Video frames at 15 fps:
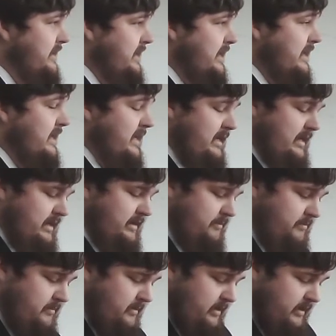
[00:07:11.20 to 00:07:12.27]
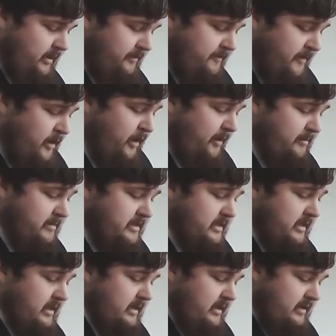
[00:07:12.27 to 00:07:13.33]
he he affirms
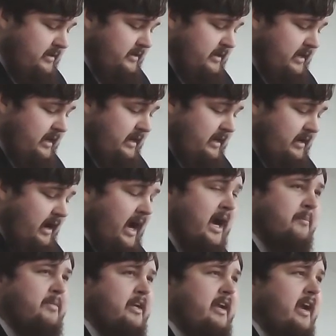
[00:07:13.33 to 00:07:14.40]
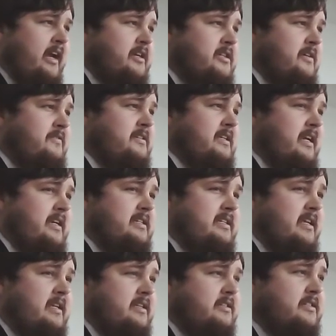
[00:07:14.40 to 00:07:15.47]
the obligation of
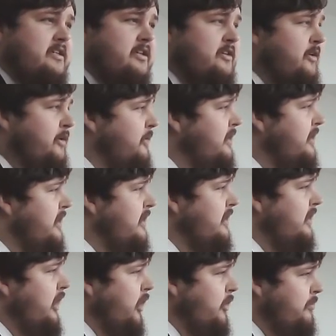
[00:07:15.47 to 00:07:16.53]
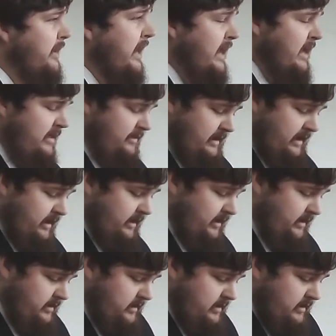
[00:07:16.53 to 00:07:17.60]
citizens to obey
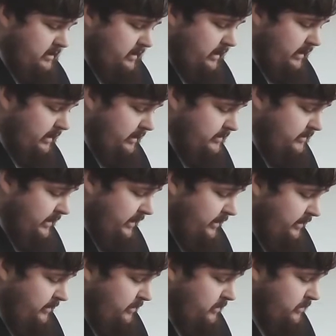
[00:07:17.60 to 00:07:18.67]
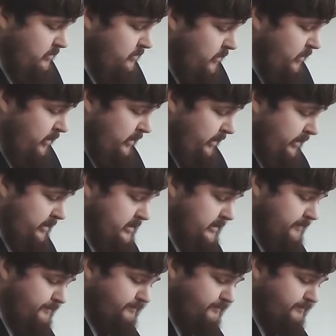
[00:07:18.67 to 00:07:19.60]
their uh, their rulers.